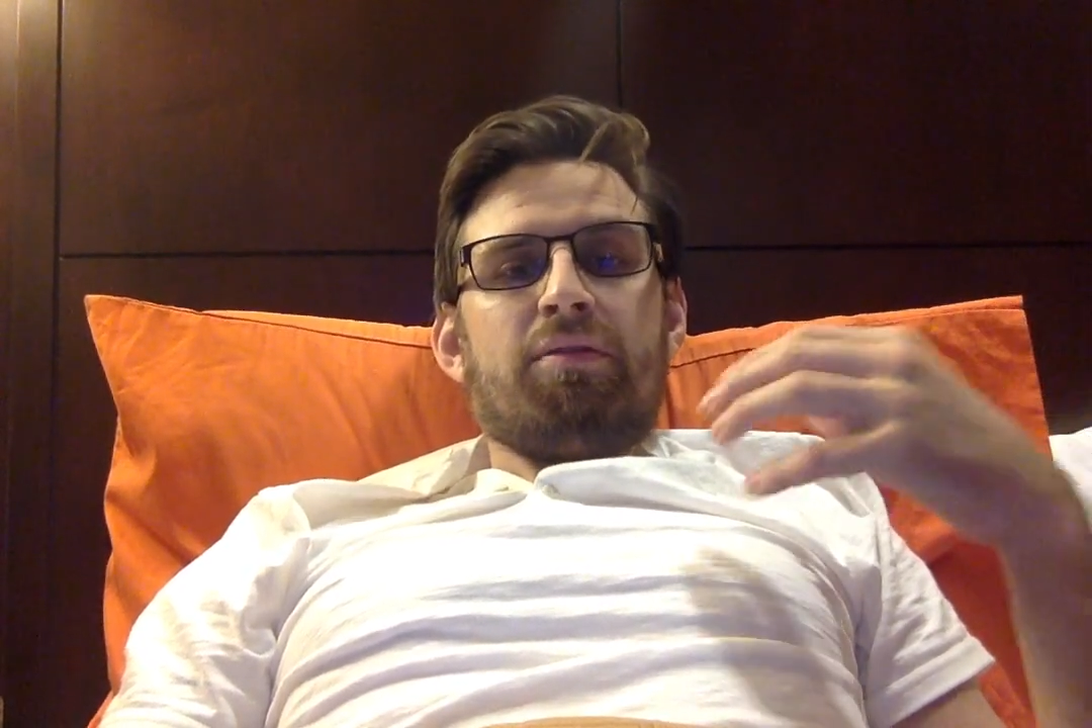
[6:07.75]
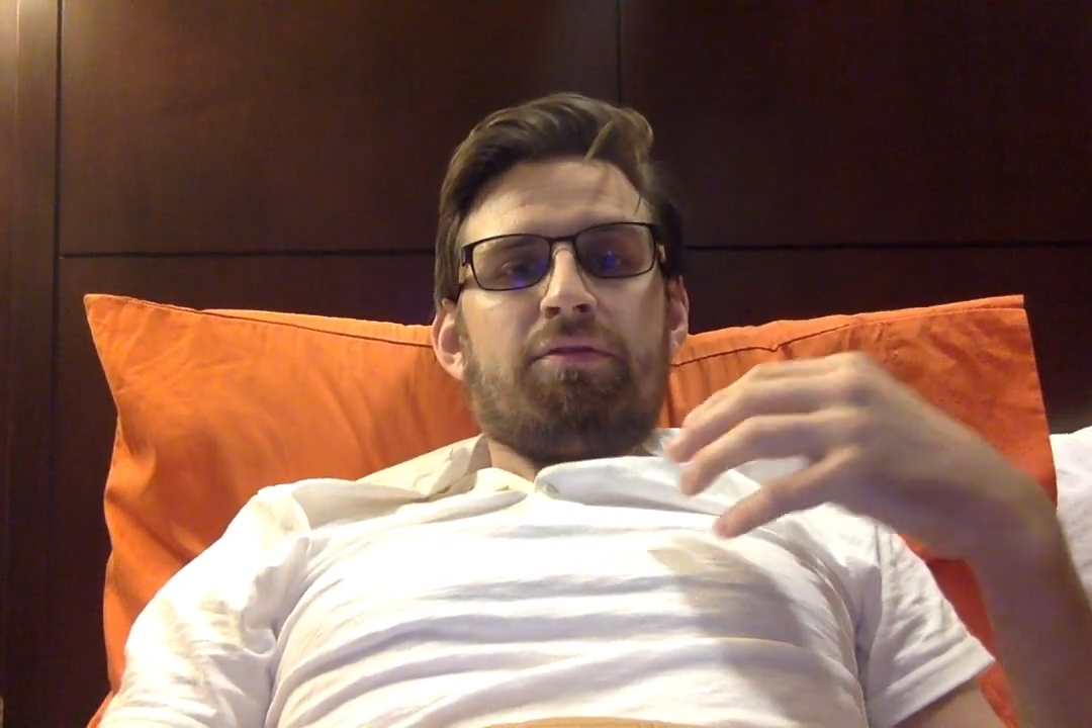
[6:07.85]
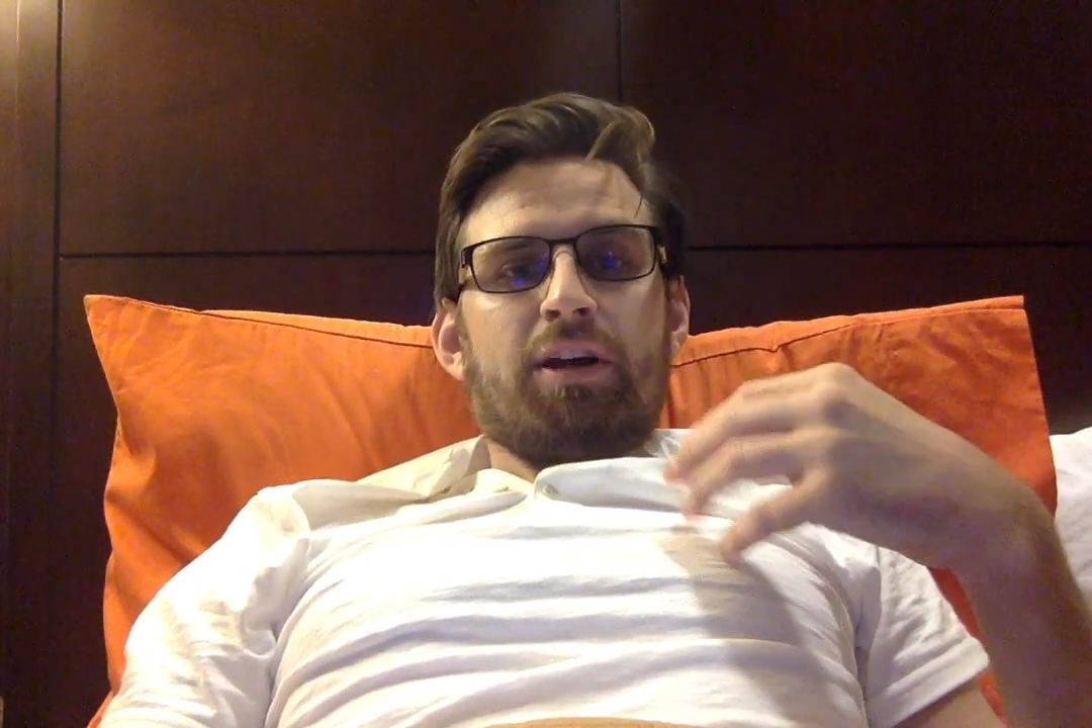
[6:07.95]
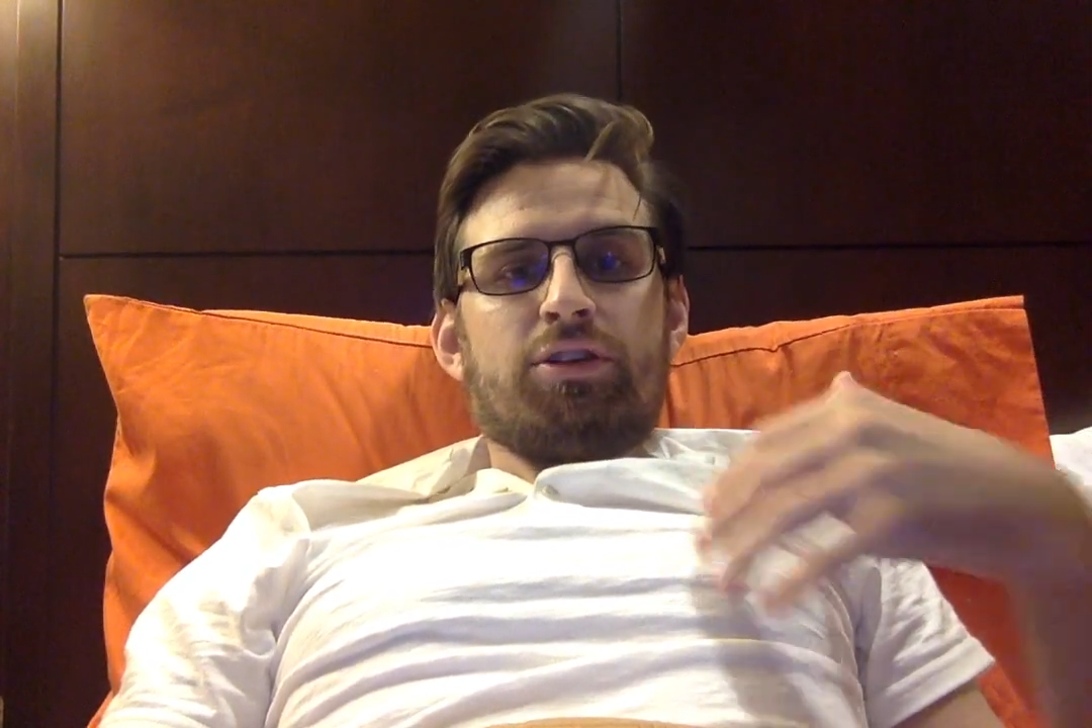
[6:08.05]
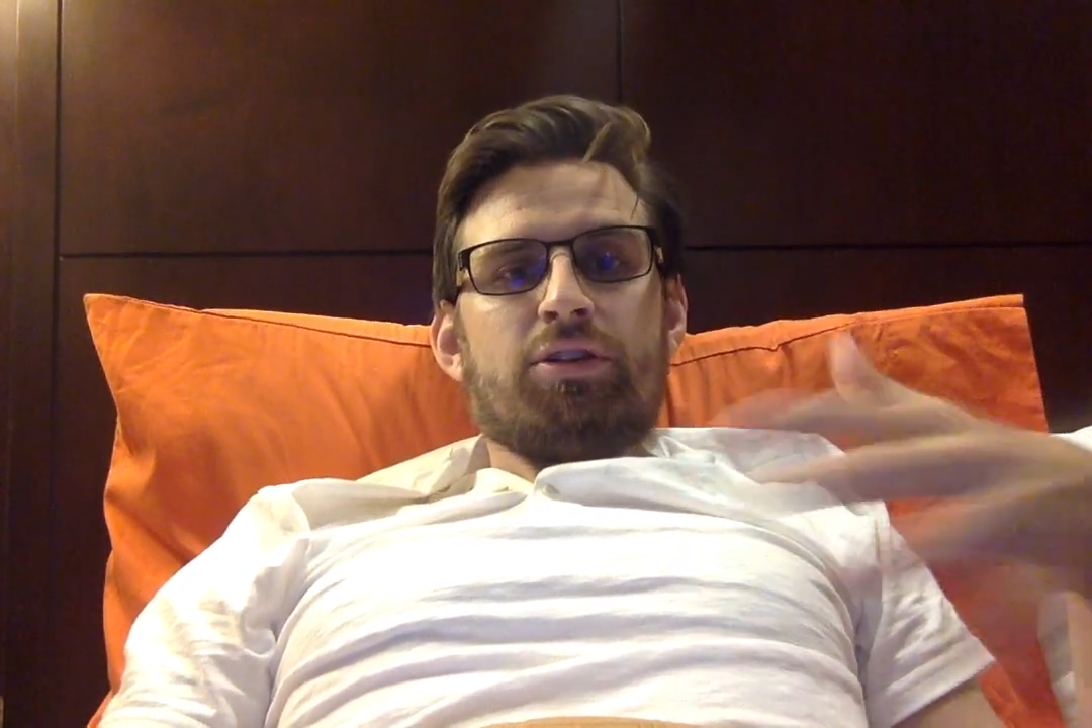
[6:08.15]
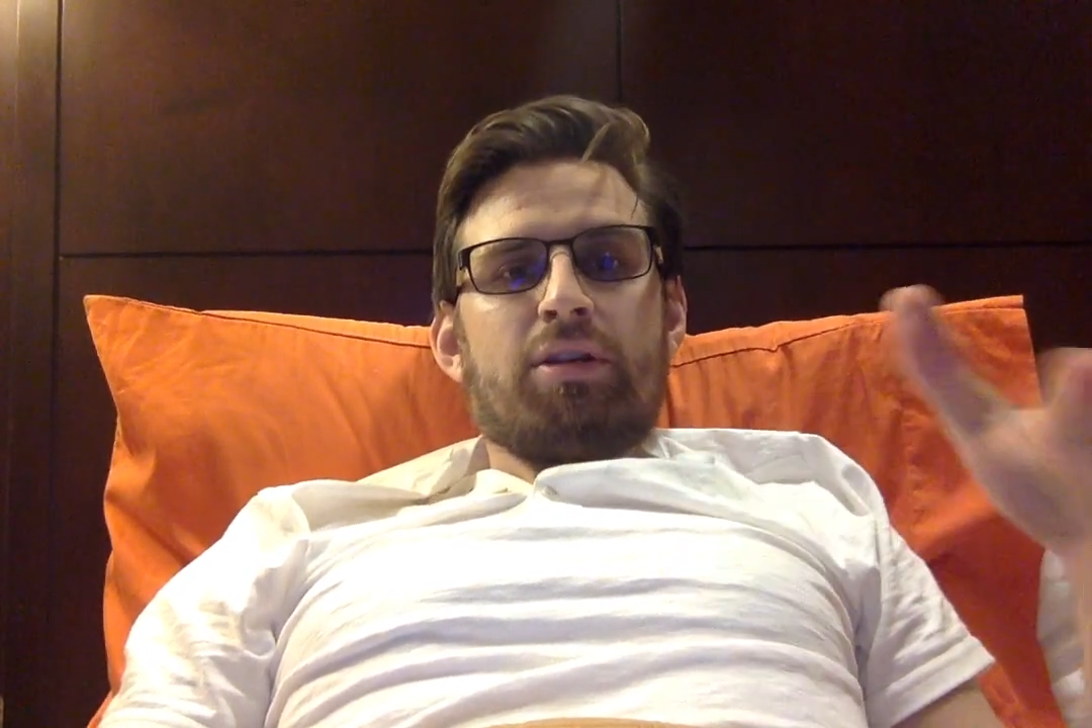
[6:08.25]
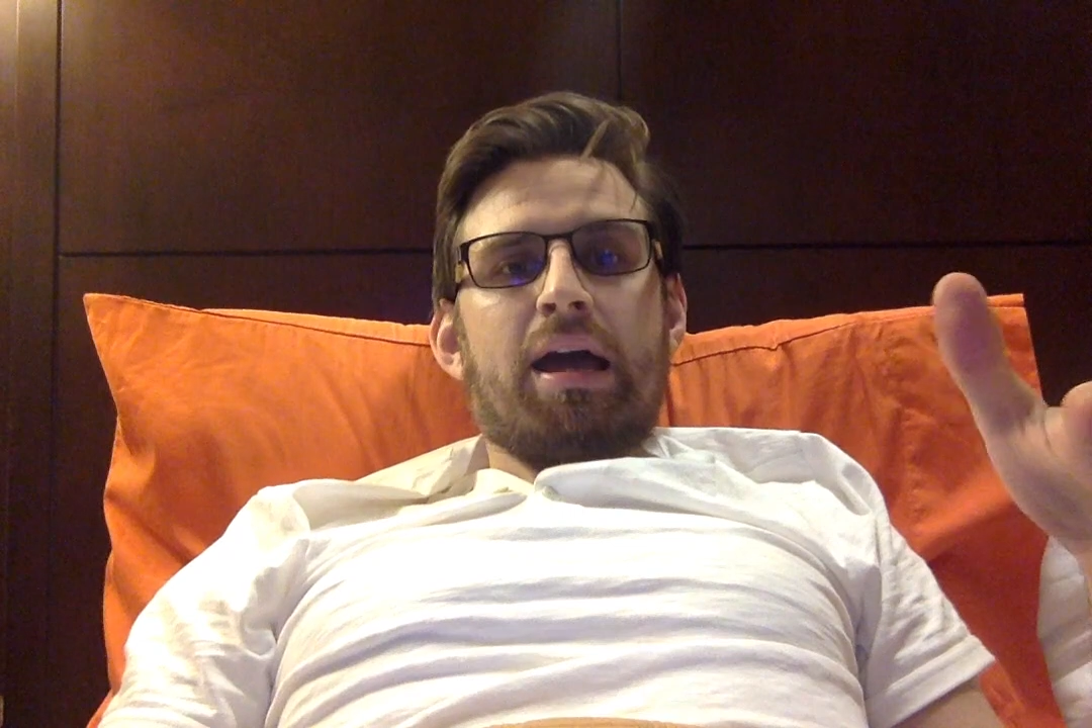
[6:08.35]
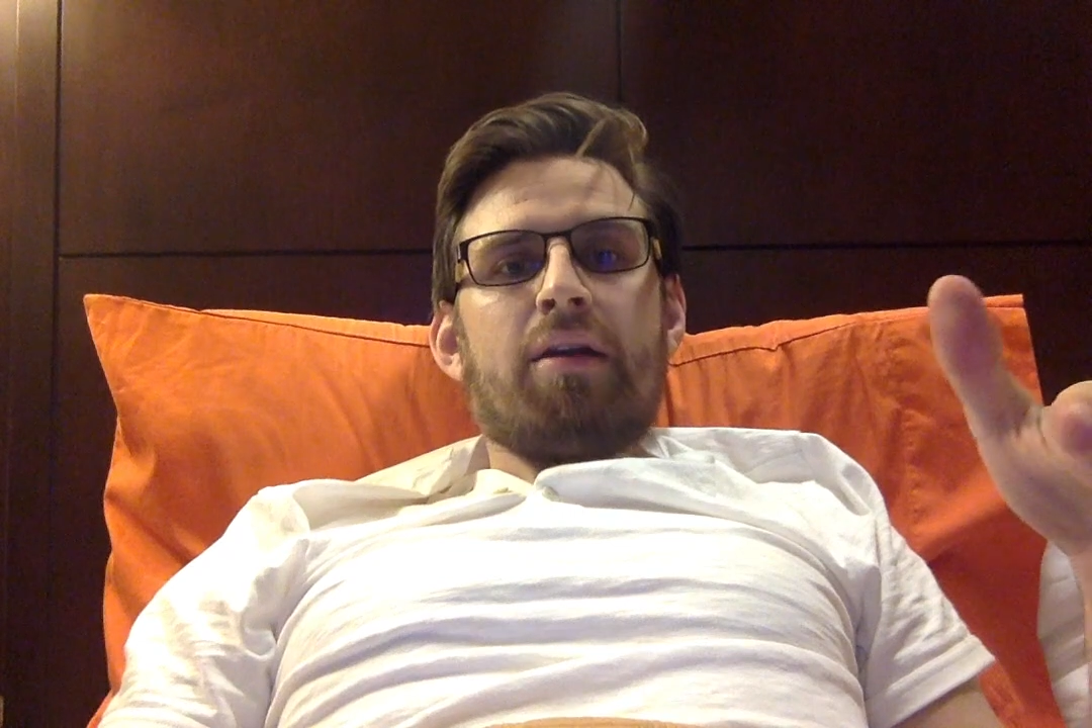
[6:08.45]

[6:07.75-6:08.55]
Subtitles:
infection